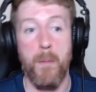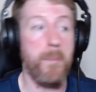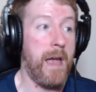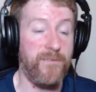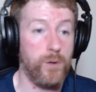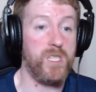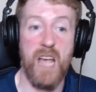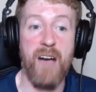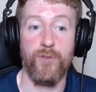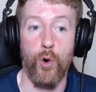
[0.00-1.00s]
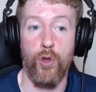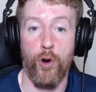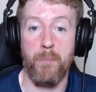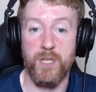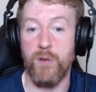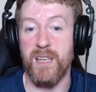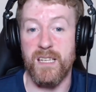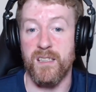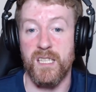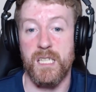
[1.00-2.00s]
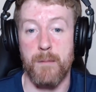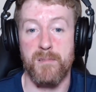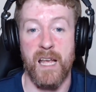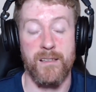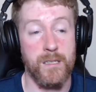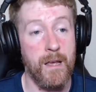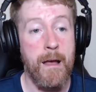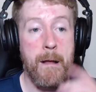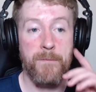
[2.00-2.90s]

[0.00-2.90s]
and maybe afterwards you have no other opportunities in the same sense.